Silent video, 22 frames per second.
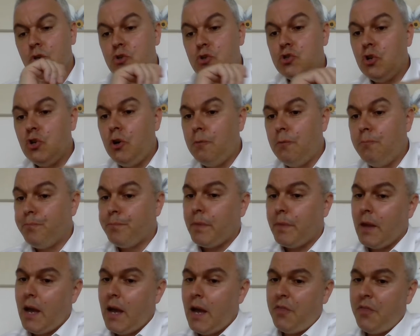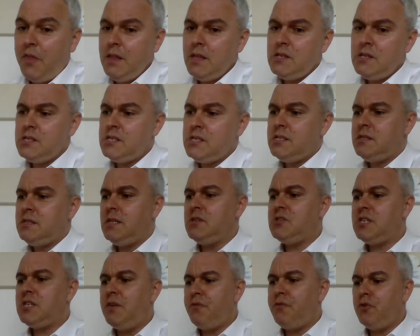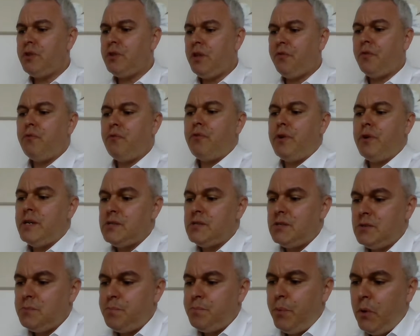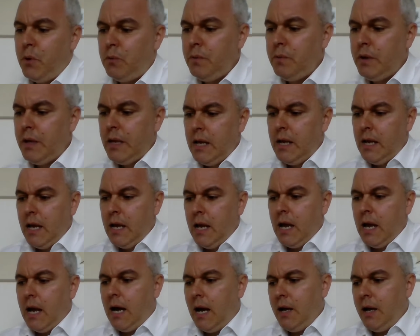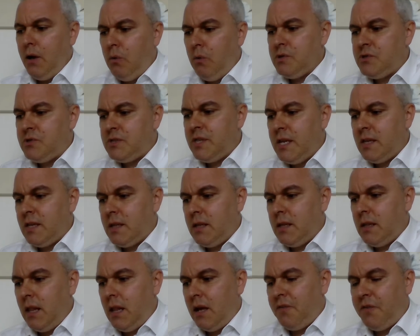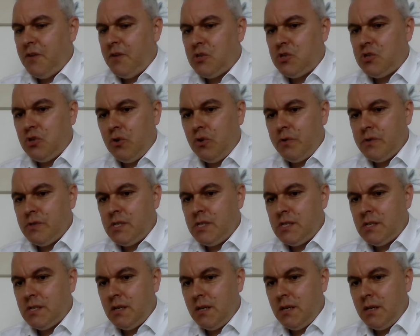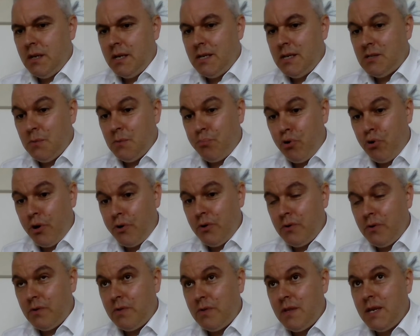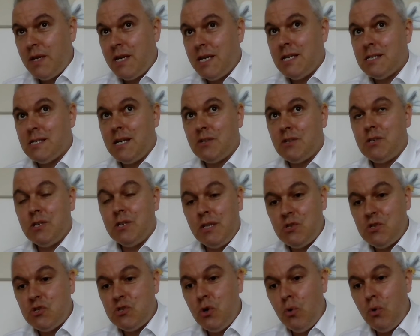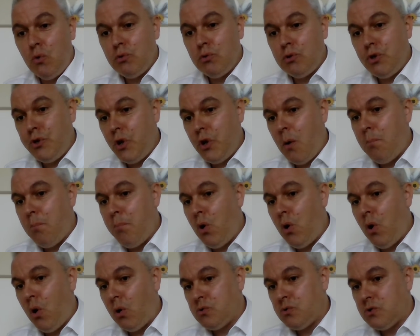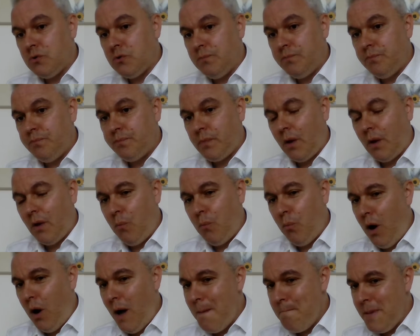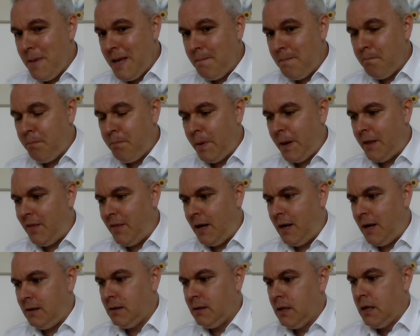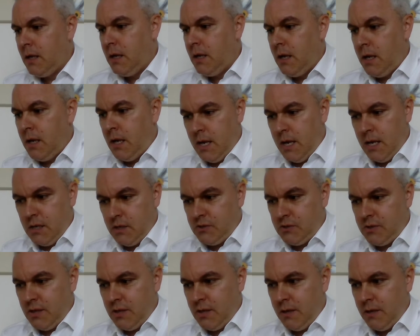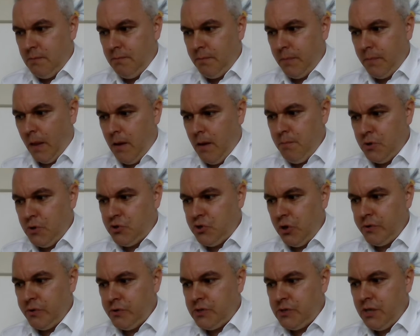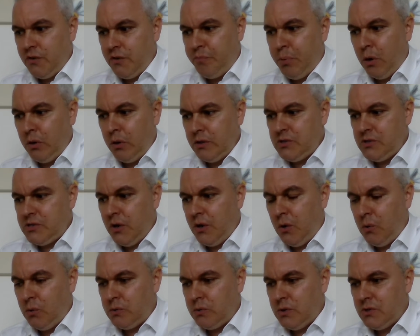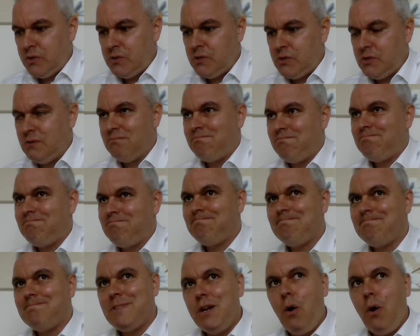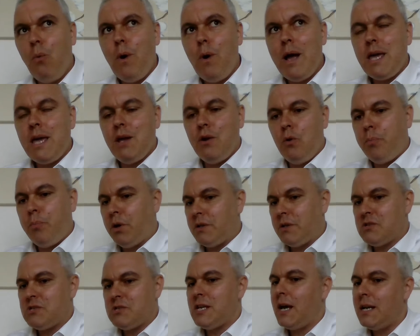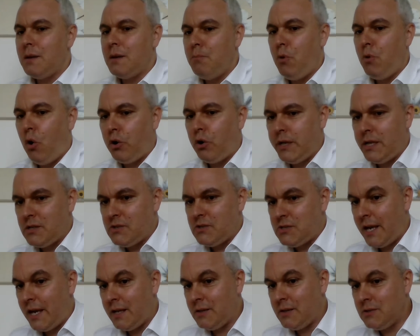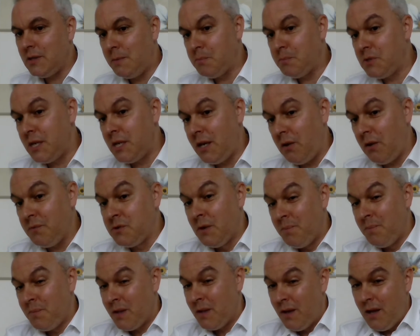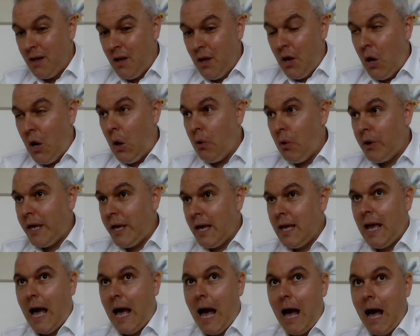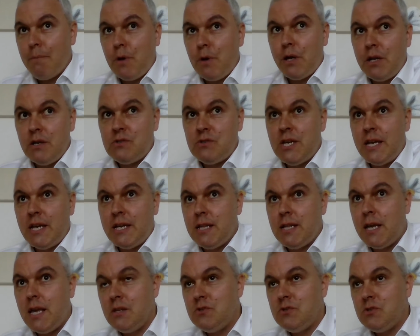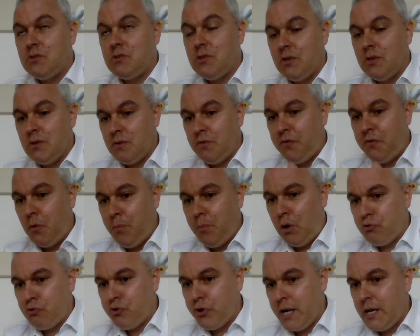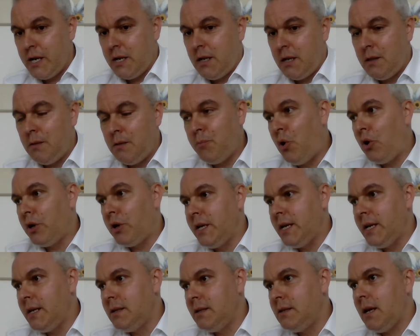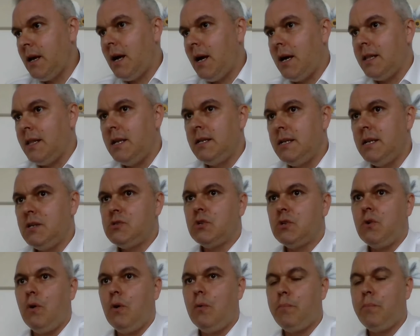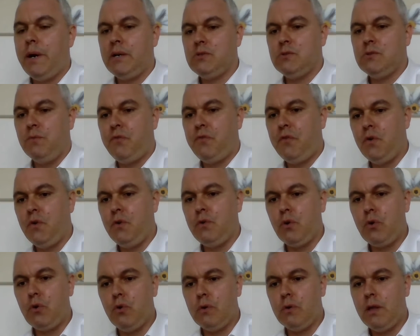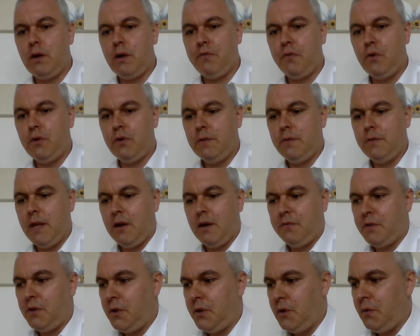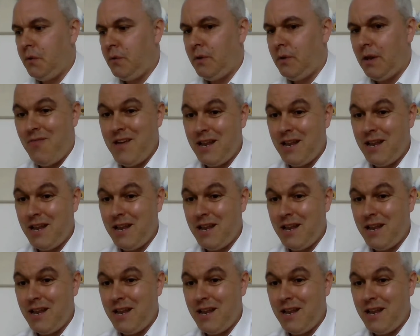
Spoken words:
Sure. I think there's several different reasons, but I always think that life insurance is a product that is actually sold and not bought. And what I mean by that is that a majority of policyholders, they're not waking up on a Saturday morning and saying to themselves, okay, I'm going to take the kids to the football training in the morning. I then need to go and buy some food and cook that food in the afternoon.